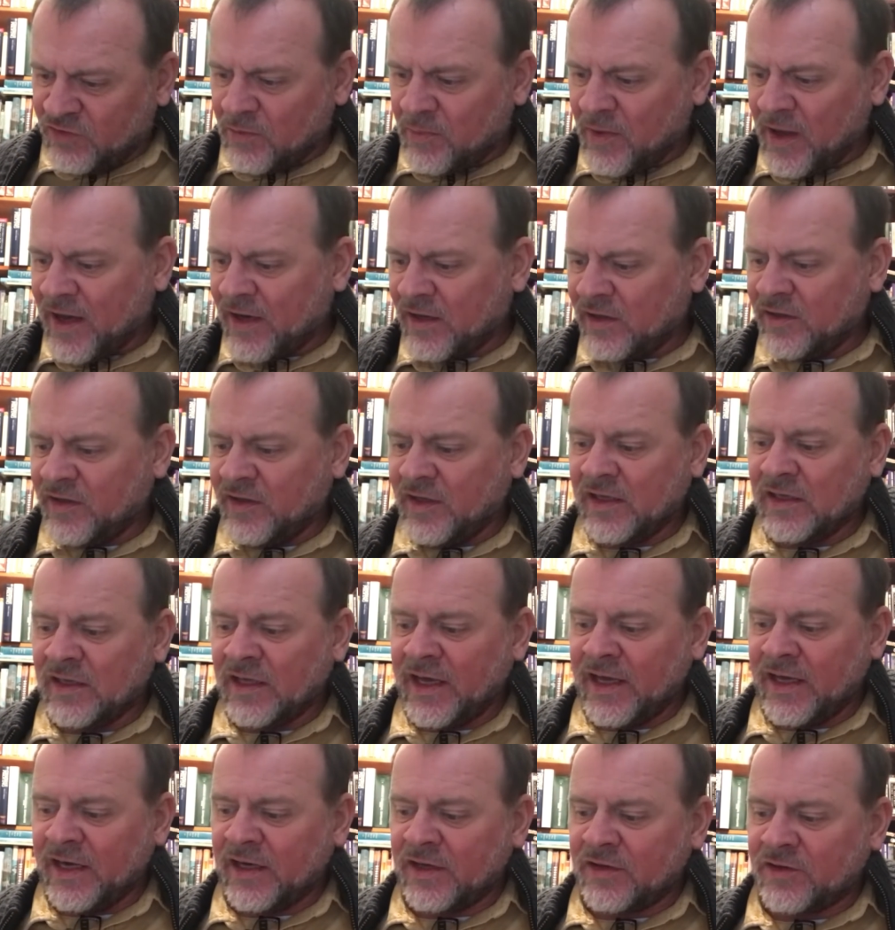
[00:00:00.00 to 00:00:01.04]
The Battle of the
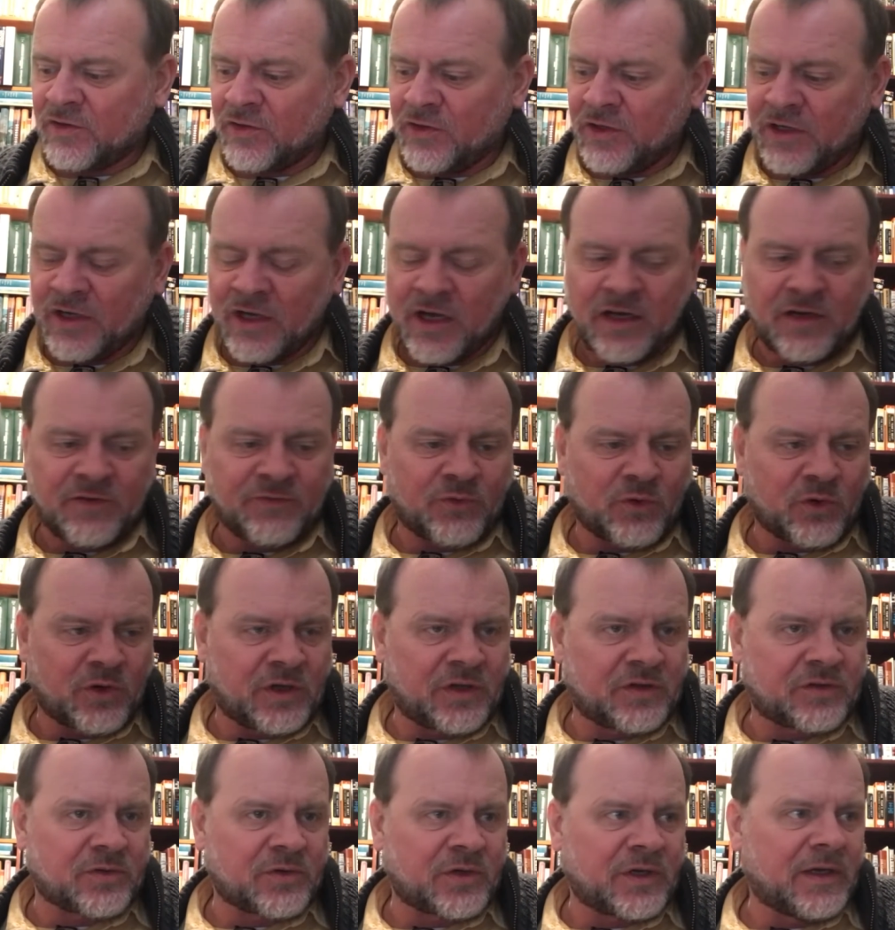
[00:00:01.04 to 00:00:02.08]
Atlantic,
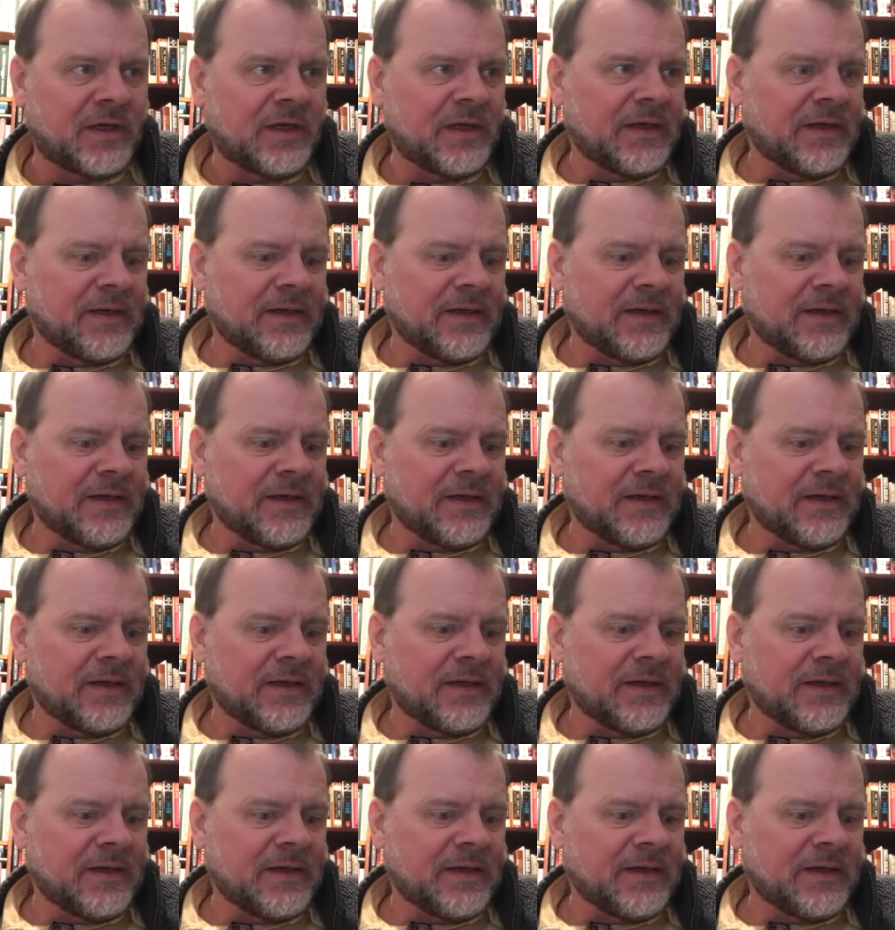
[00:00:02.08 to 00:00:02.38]
39-43.